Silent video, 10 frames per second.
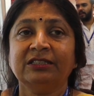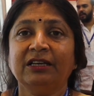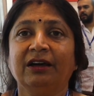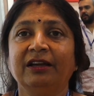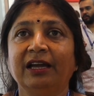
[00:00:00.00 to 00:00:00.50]

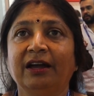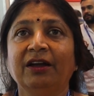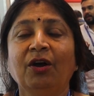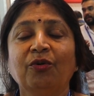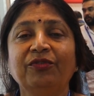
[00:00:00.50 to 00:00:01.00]
So,
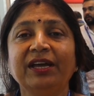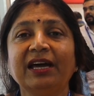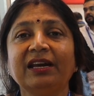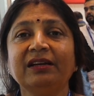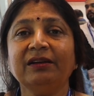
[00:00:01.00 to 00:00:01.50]

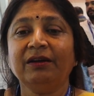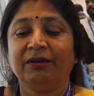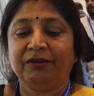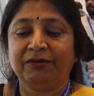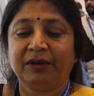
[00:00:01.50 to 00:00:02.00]

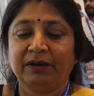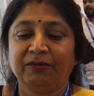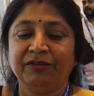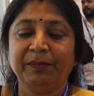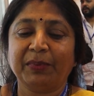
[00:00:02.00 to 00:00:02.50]

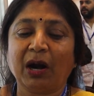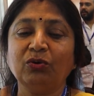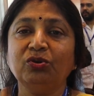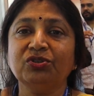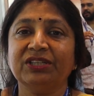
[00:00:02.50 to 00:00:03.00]
yeah, we
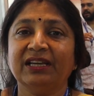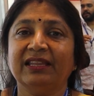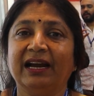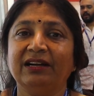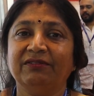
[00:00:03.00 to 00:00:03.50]
proud to say
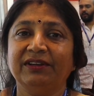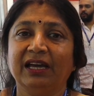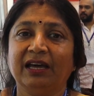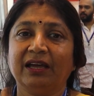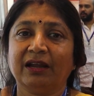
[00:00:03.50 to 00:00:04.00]
that
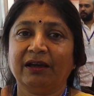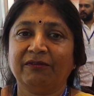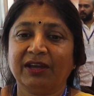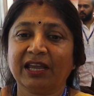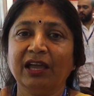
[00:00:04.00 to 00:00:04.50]
we
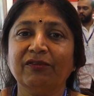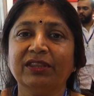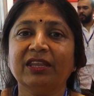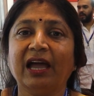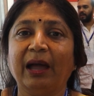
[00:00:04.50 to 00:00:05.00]
are working
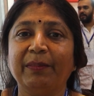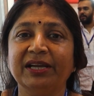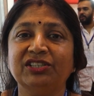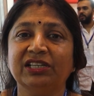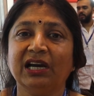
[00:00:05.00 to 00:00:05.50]
with the
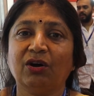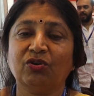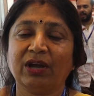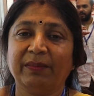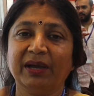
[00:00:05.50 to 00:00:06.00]
Hebei
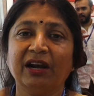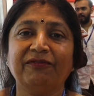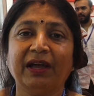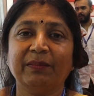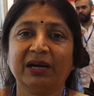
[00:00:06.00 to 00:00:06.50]
Jigao Chemical
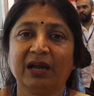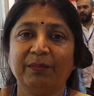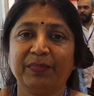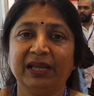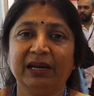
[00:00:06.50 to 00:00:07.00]
Fiber
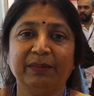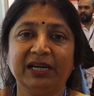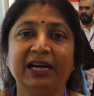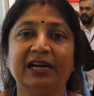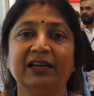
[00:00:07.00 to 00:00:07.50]
Company
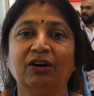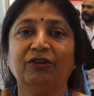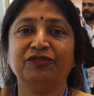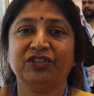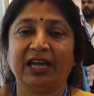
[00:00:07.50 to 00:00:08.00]
Limited
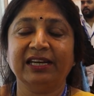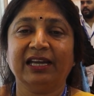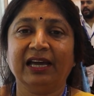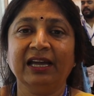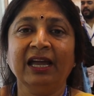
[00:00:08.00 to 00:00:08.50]
of
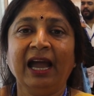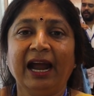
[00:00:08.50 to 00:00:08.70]
China